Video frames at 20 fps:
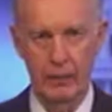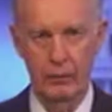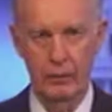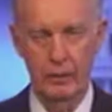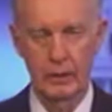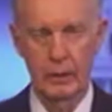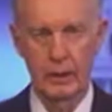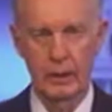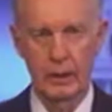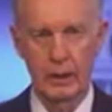
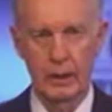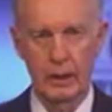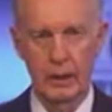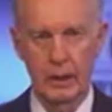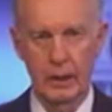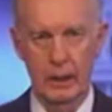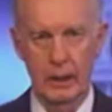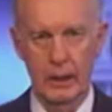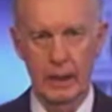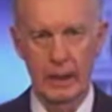out.
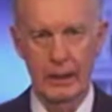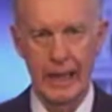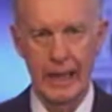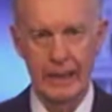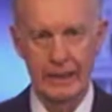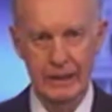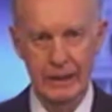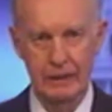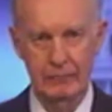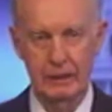
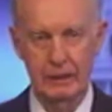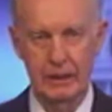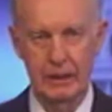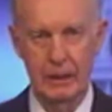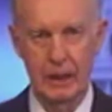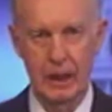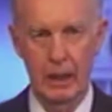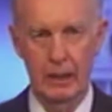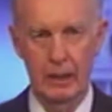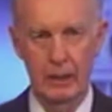And that can
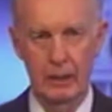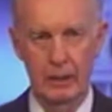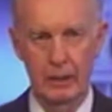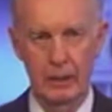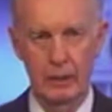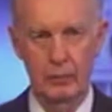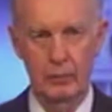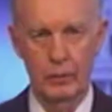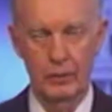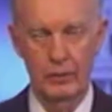be done.
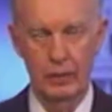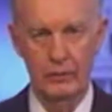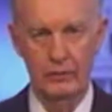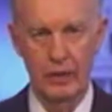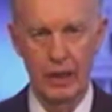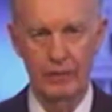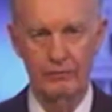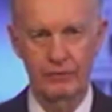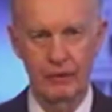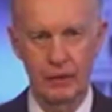We
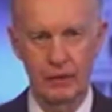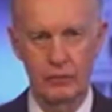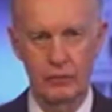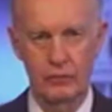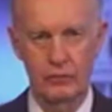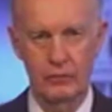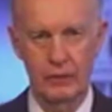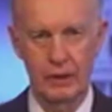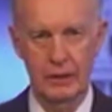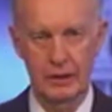just have to
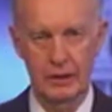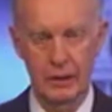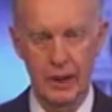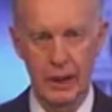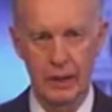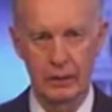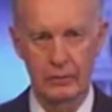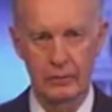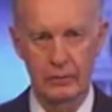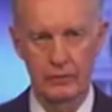use the
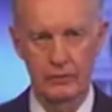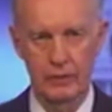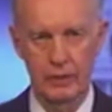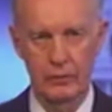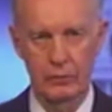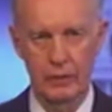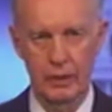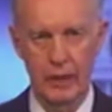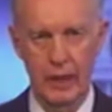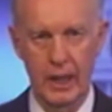
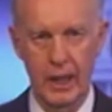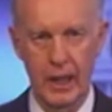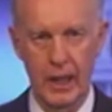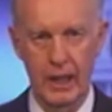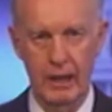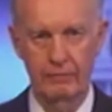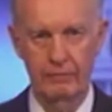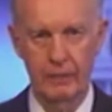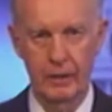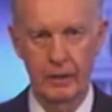intelligence that we
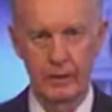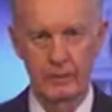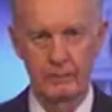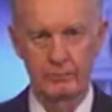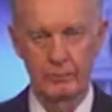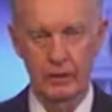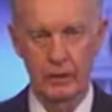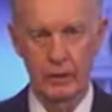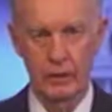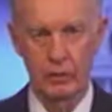have
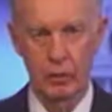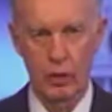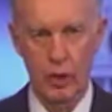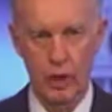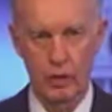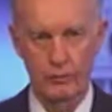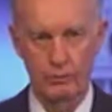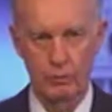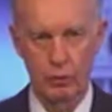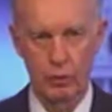and the
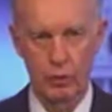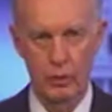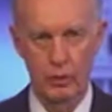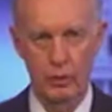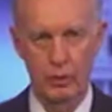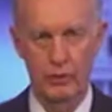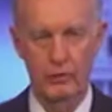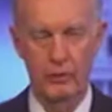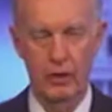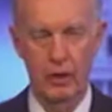
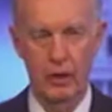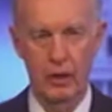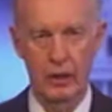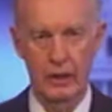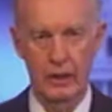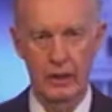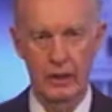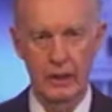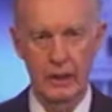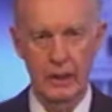cross-border
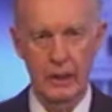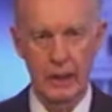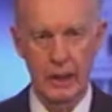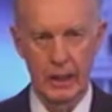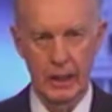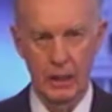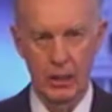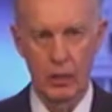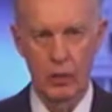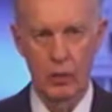authority
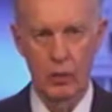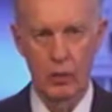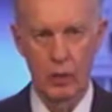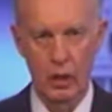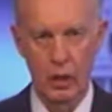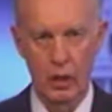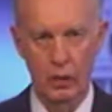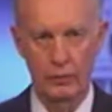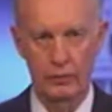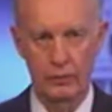and a
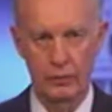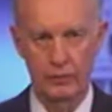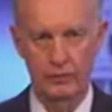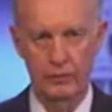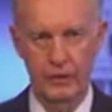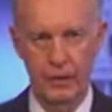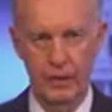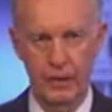whole host of